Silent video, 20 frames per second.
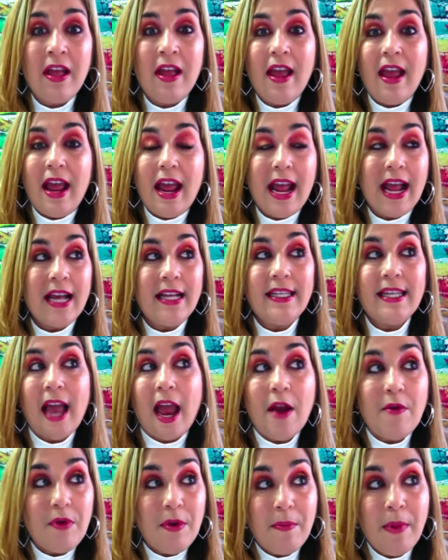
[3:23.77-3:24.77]
And
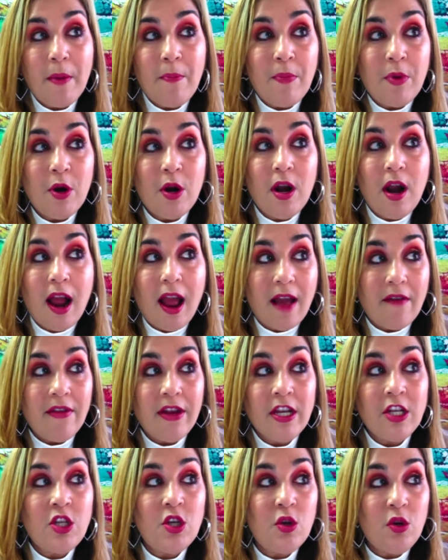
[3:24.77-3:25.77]
I remember
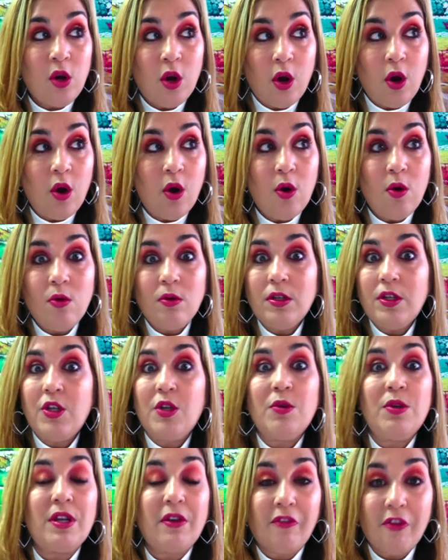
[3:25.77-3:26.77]
having to go
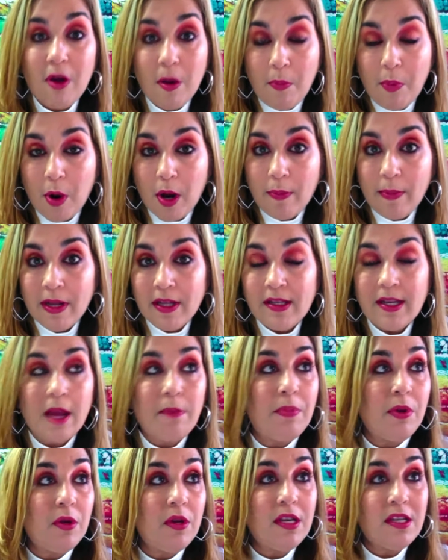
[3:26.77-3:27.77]
to different appointments
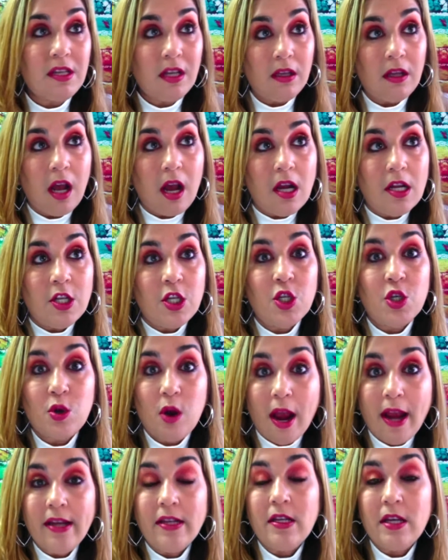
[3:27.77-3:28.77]
at beauty salons,
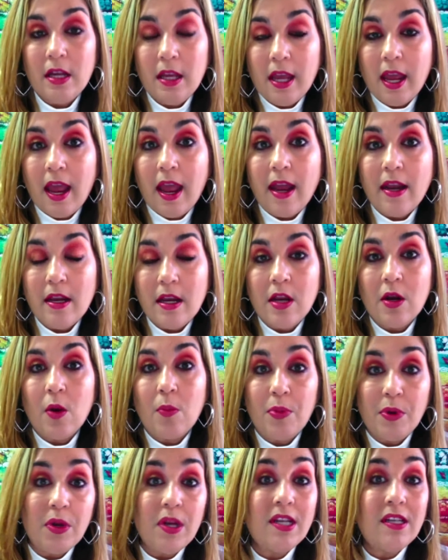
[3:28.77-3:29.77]
trying to get,
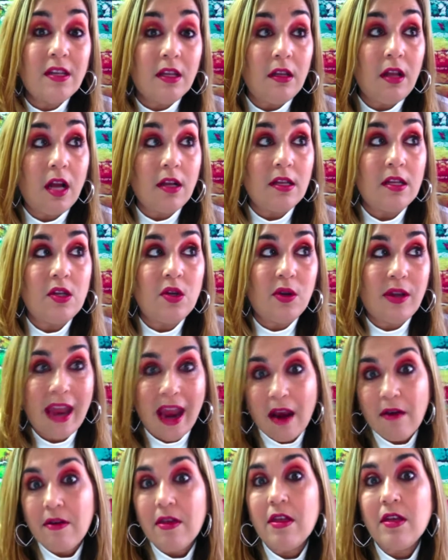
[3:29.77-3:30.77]
beauty salons to
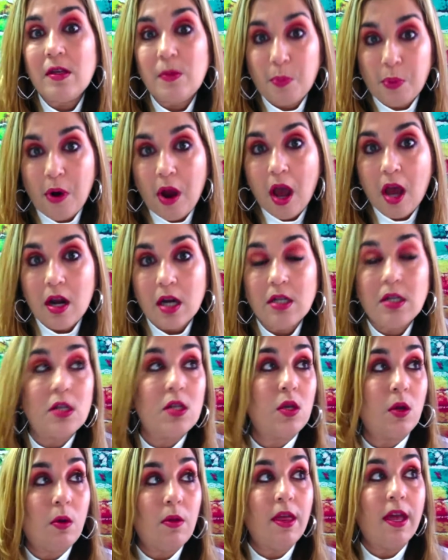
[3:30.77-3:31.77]
carry this product
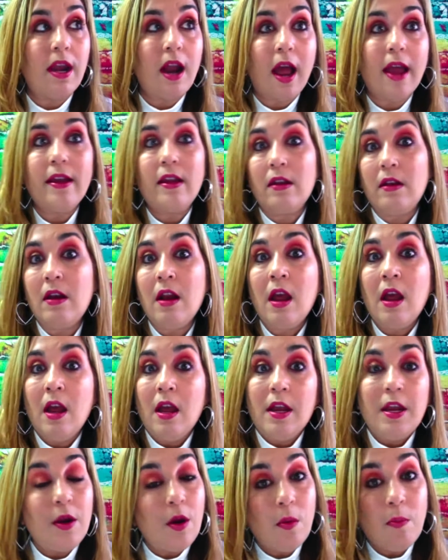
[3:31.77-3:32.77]
so that I could,
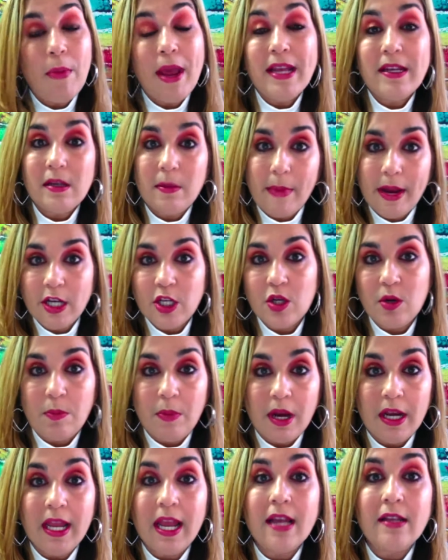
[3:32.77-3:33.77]
make some extra
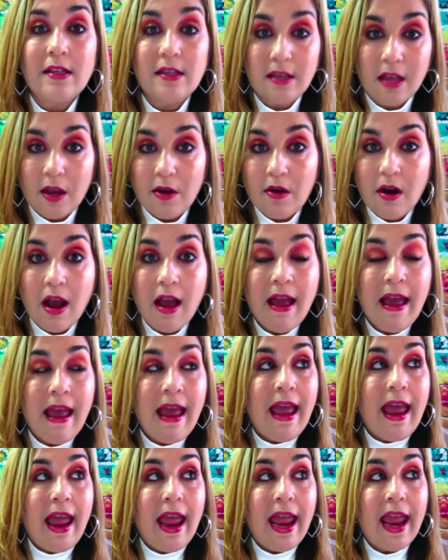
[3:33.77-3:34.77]
money, etc.
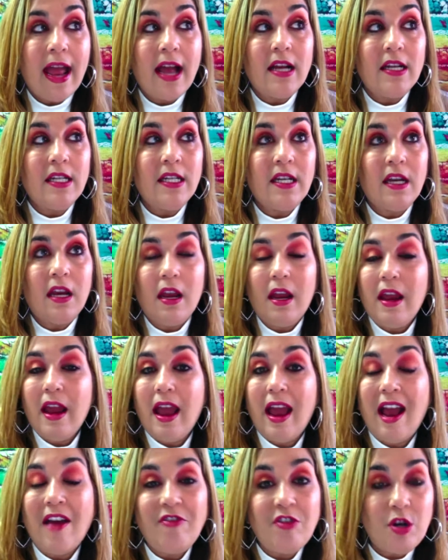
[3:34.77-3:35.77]
And
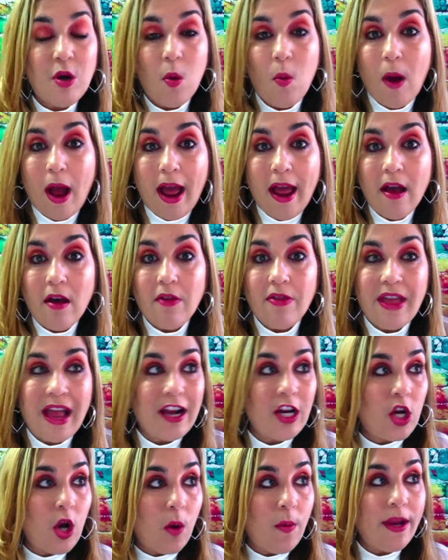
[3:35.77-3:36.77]
after a while,
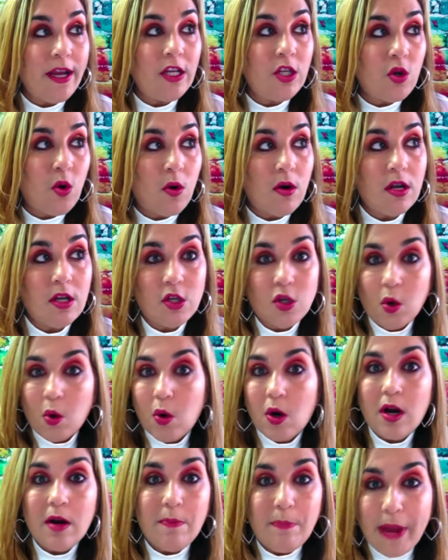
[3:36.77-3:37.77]
that going door to
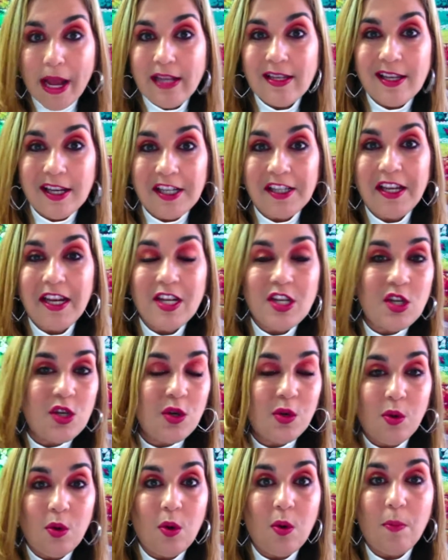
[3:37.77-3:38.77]
door, basically
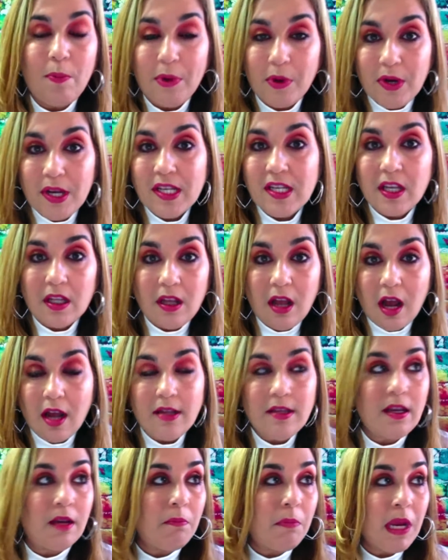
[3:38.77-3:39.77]
to beauty
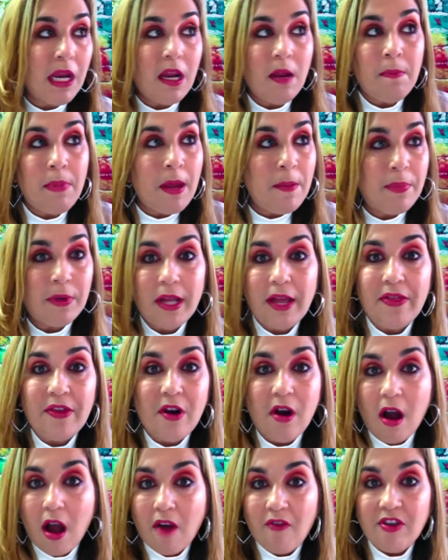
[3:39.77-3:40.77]
salons and meeting people at
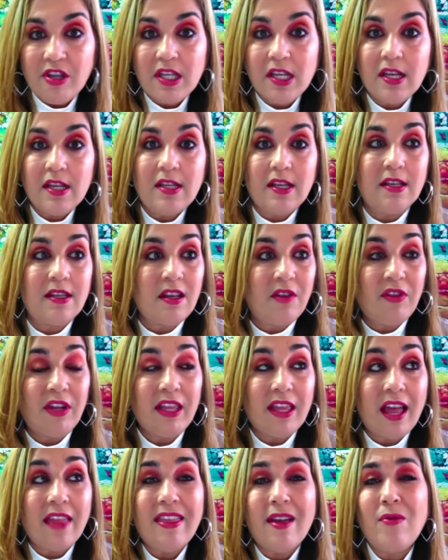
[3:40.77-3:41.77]
their offices and stuff like
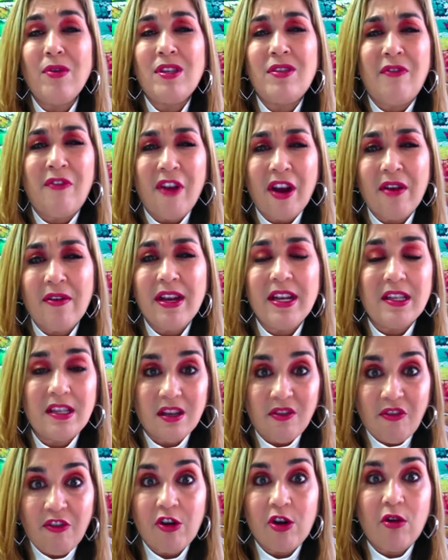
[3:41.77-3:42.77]
that, that was very
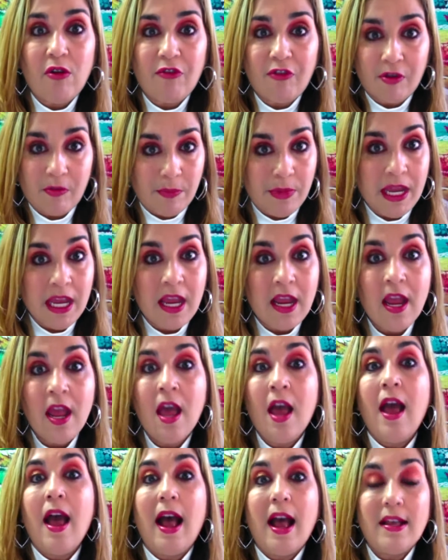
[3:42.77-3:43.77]
difficult for me
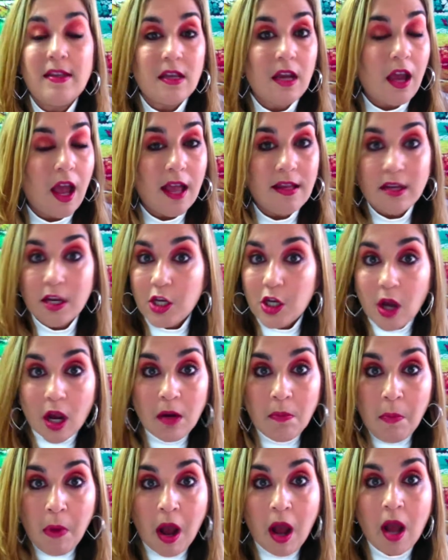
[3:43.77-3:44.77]
as a
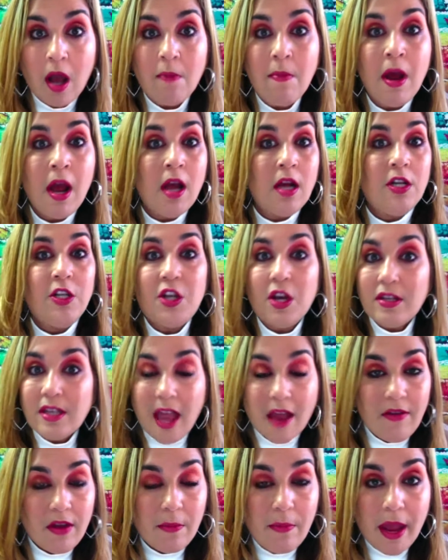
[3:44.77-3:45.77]
young mom, just
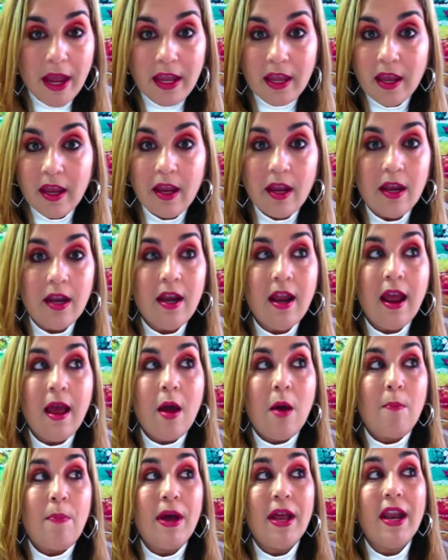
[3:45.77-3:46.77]
having my kid.
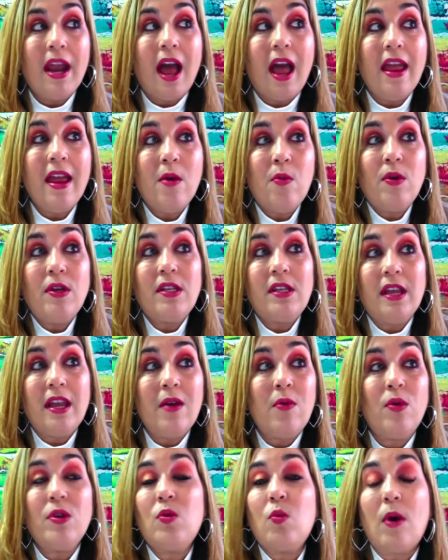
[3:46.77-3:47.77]
But it was
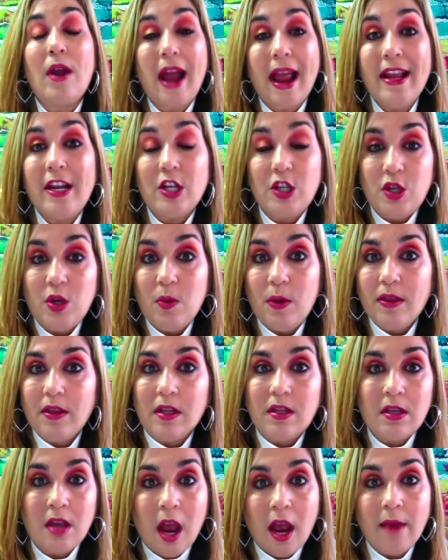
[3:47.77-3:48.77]
what I could do at the
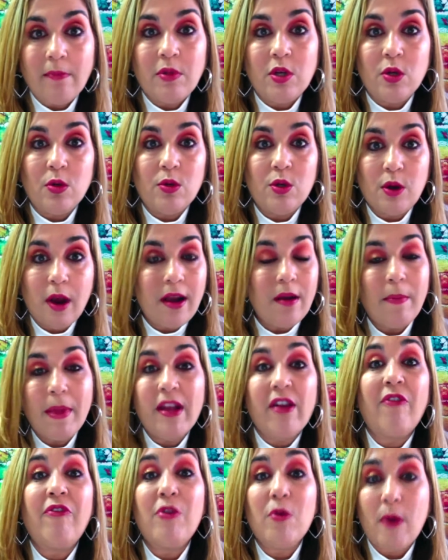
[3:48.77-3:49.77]
time to try to
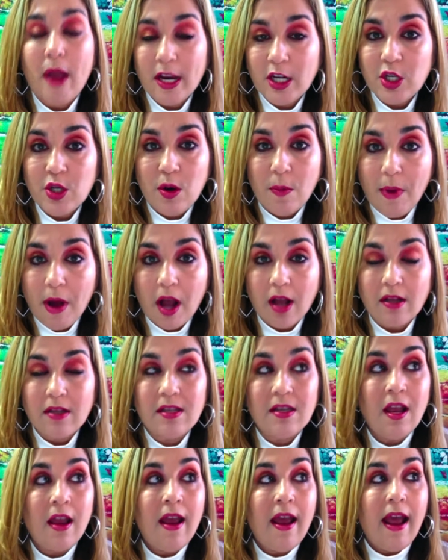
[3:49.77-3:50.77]
make a few extra
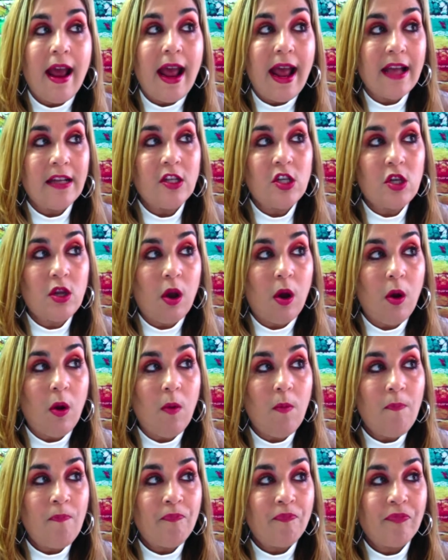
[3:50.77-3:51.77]
bucks. And
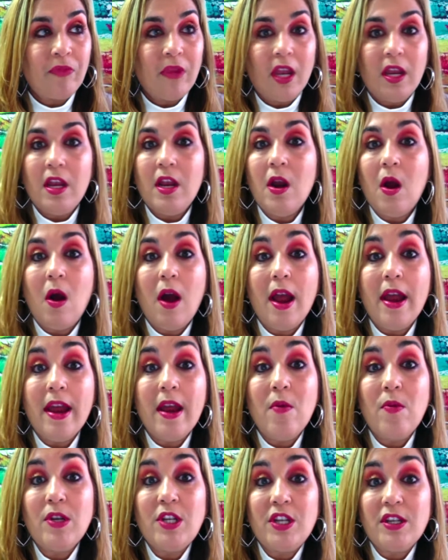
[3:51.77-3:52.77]
so,
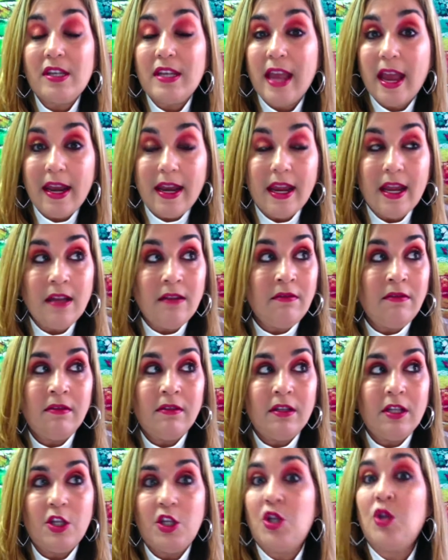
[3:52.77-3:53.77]
it was just getting
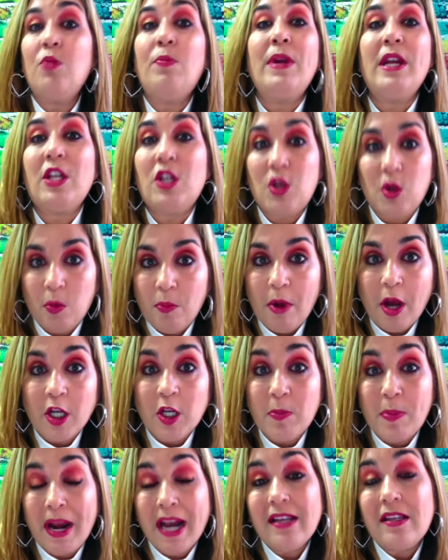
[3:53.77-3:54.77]
to be too
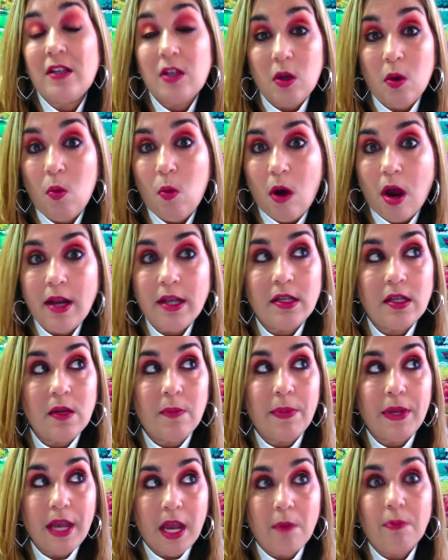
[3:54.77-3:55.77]
much, but I still wanted to
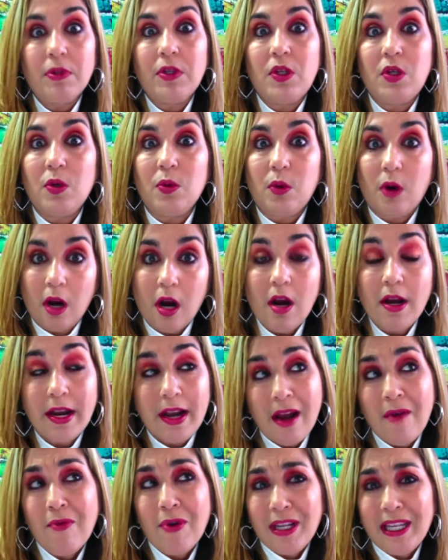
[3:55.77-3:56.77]
be able to earn. And
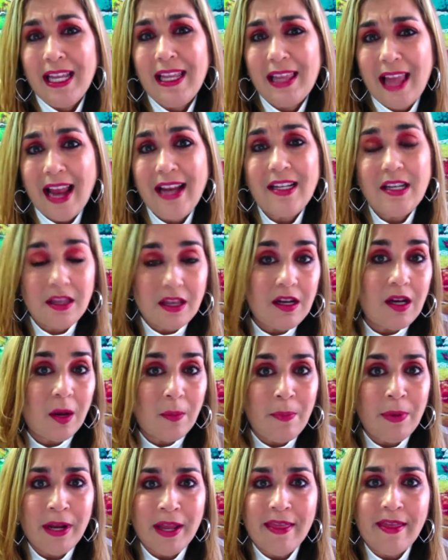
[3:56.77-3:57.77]
I really liked the
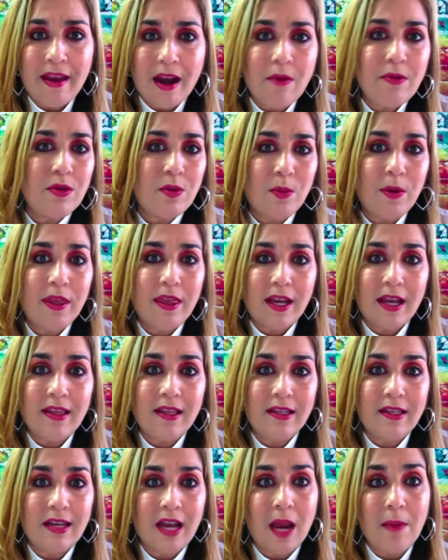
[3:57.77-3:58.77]
company that I was with at
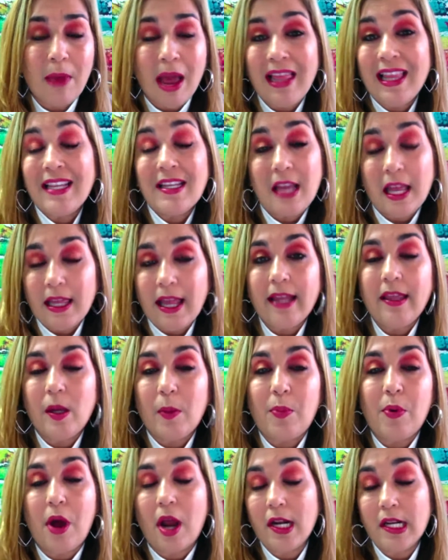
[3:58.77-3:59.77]
the time. At least I liked their
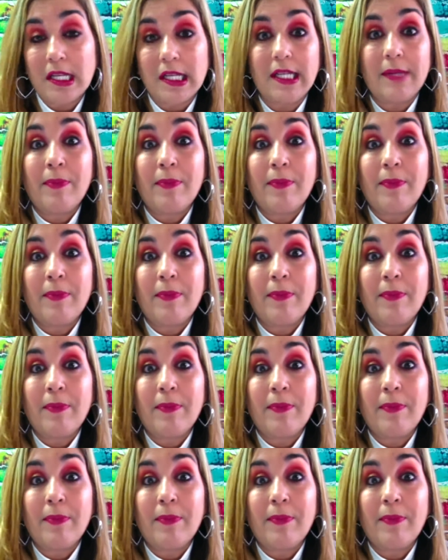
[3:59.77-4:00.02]
products.